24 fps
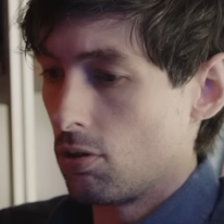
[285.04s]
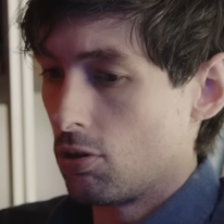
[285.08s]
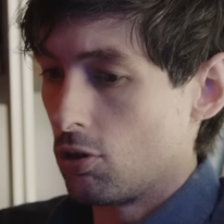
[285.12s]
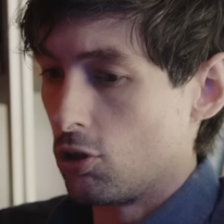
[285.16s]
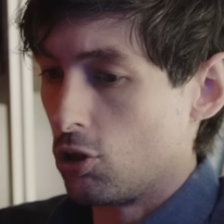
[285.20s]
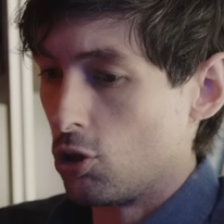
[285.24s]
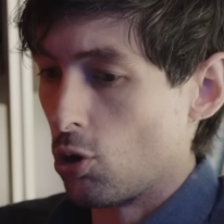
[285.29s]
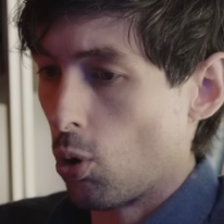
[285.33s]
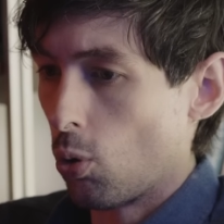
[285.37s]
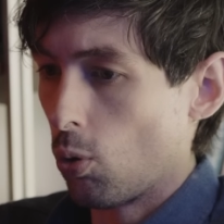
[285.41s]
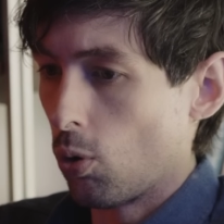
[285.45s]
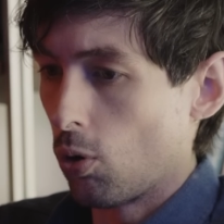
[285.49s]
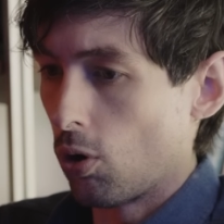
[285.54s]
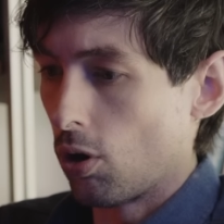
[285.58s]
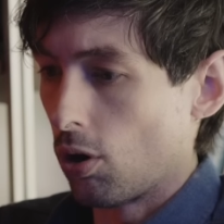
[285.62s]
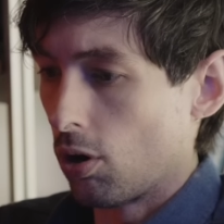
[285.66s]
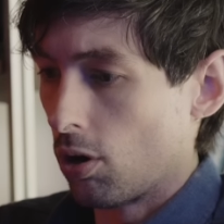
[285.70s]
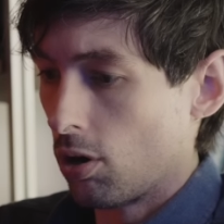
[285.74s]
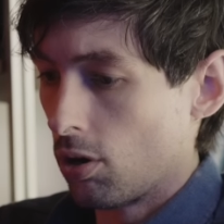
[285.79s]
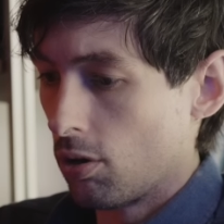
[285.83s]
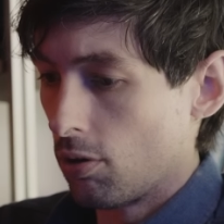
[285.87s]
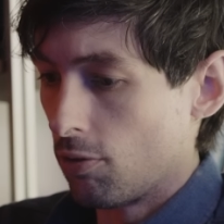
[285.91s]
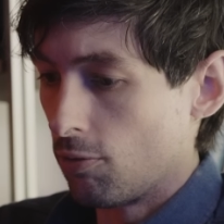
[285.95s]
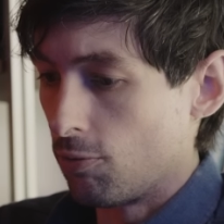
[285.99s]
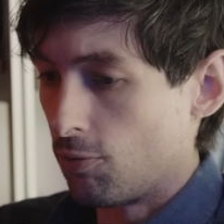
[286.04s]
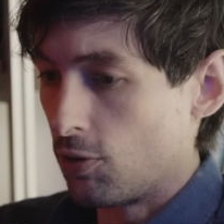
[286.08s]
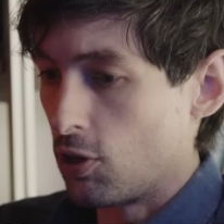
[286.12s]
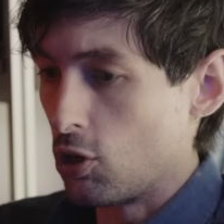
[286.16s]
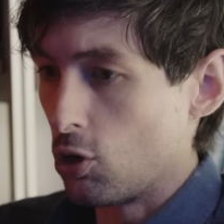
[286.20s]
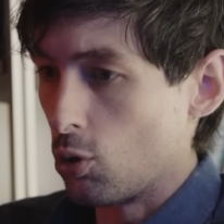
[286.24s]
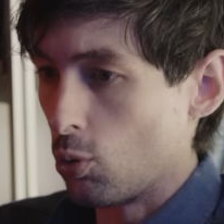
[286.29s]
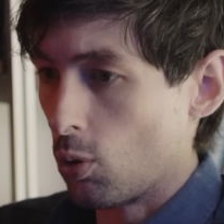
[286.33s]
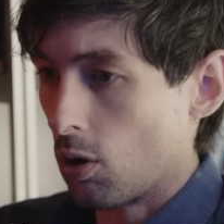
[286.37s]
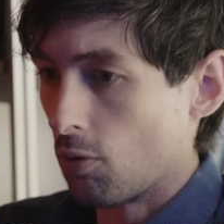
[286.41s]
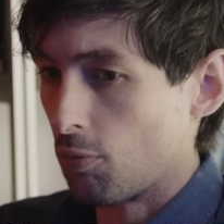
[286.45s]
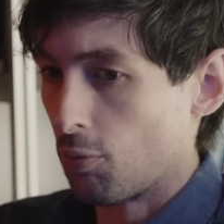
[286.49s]
your
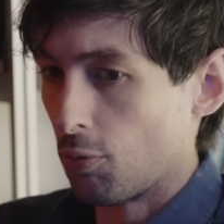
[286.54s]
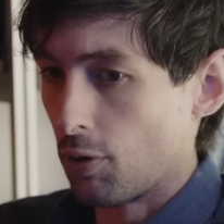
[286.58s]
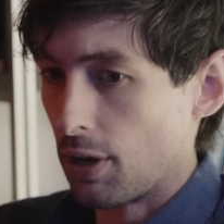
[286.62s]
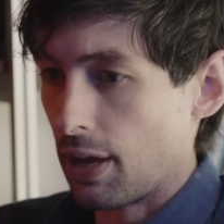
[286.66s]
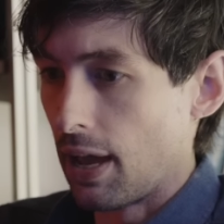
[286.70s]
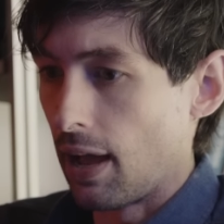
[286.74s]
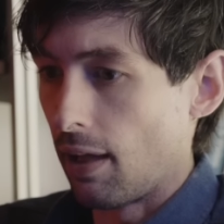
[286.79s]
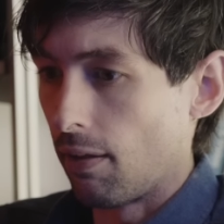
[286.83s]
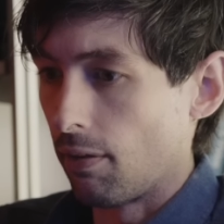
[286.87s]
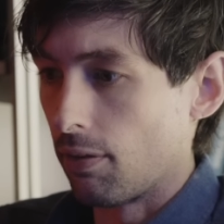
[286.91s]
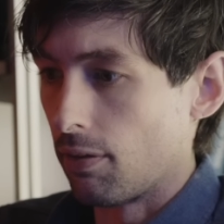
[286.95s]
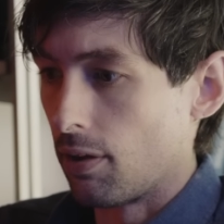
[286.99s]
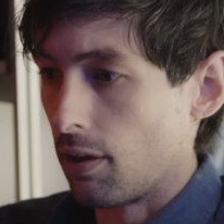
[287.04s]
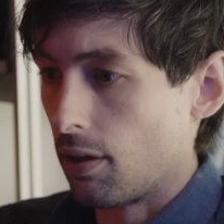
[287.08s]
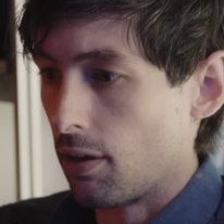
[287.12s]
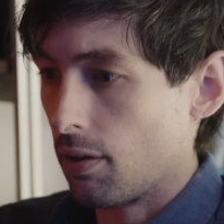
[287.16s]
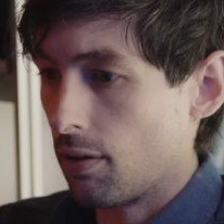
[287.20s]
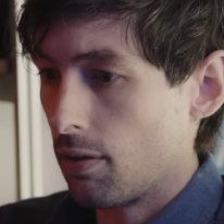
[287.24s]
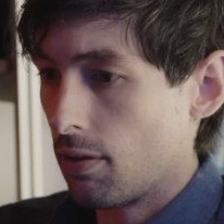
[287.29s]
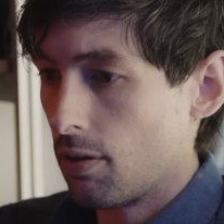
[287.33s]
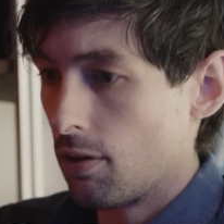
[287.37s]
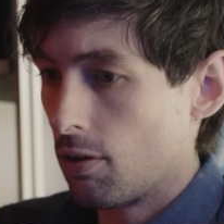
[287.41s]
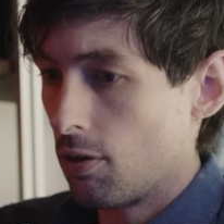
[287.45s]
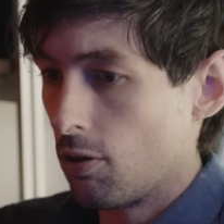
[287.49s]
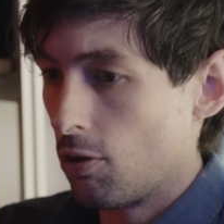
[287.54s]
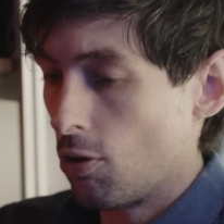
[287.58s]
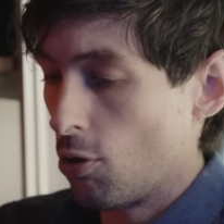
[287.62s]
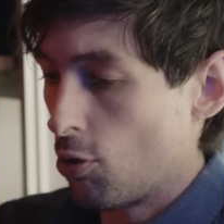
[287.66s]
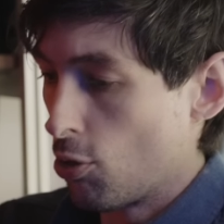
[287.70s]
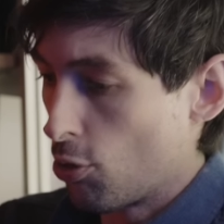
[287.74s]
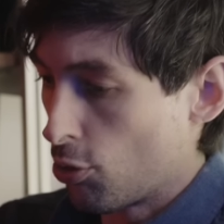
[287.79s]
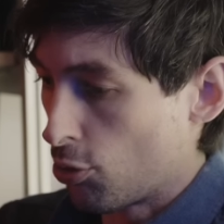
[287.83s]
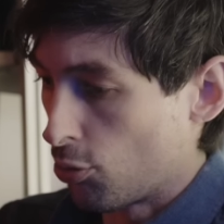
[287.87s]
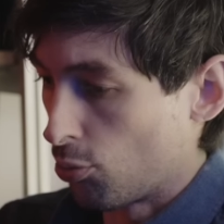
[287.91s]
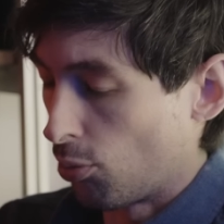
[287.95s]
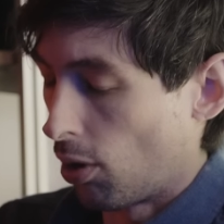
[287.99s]
view of reality
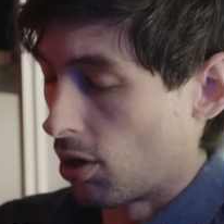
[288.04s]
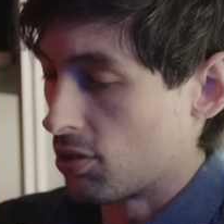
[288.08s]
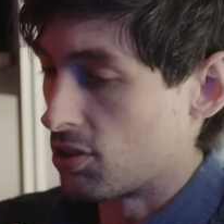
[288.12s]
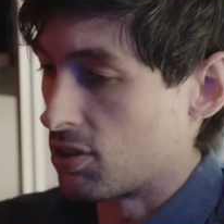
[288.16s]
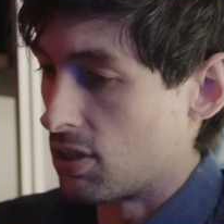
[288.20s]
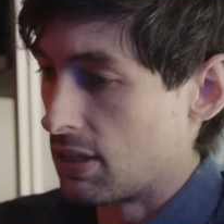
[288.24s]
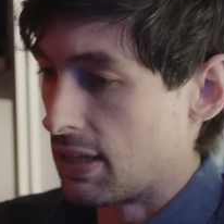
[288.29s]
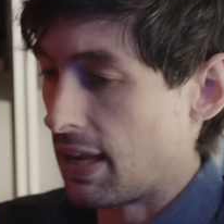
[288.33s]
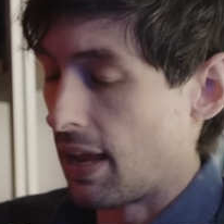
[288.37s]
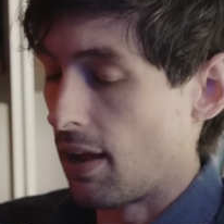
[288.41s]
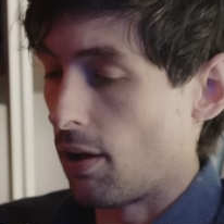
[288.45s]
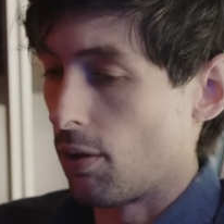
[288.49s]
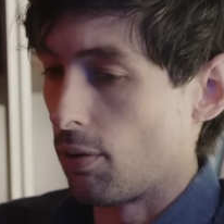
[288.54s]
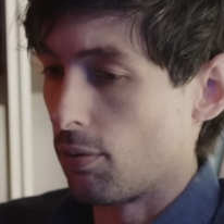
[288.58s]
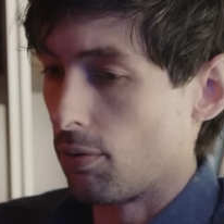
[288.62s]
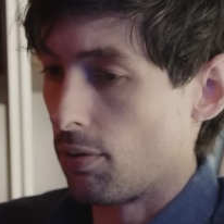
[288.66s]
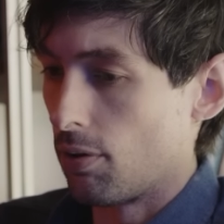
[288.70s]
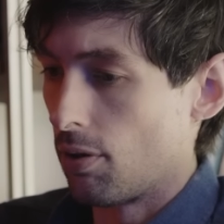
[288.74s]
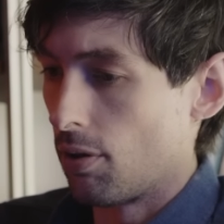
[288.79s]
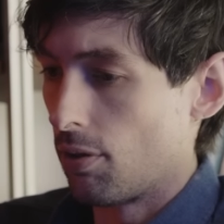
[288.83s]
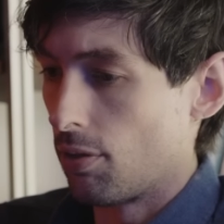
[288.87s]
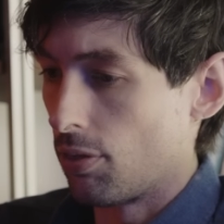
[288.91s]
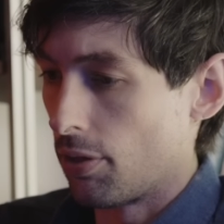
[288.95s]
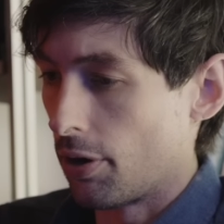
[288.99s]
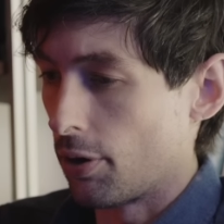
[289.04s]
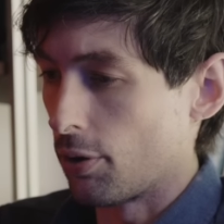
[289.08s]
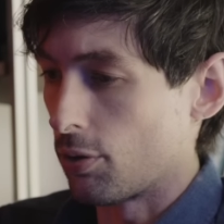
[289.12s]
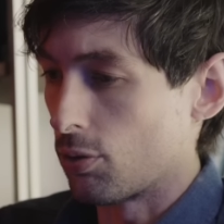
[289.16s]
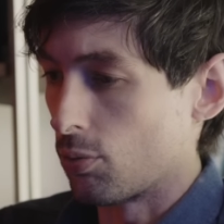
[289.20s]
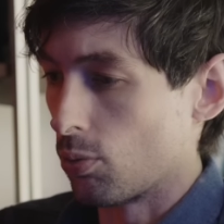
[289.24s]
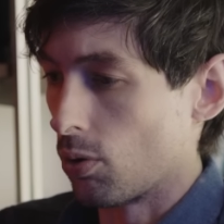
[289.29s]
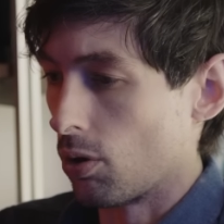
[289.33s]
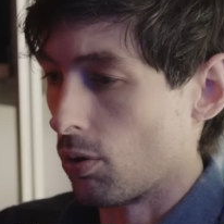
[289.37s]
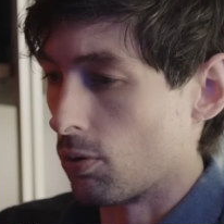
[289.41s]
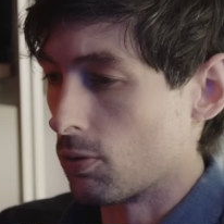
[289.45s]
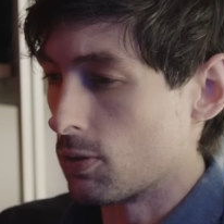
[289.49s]
thrust down their
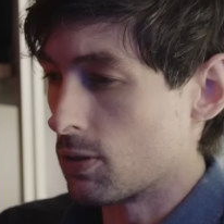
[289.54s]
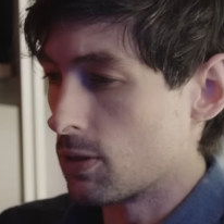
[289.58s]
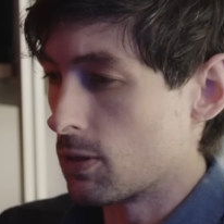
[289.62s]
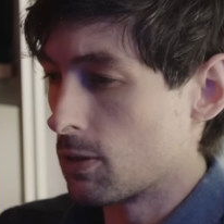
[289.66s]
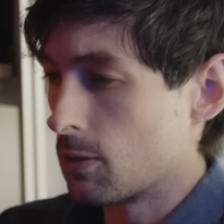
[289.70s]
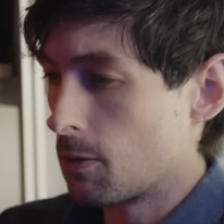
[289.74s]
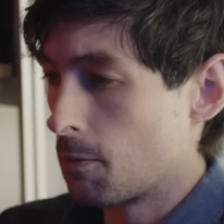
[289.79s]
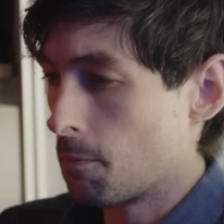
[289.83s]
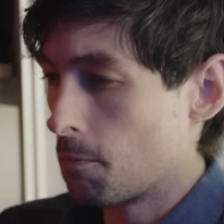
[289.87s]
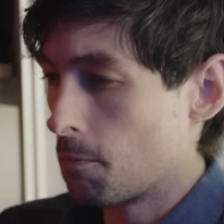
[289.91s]
throats.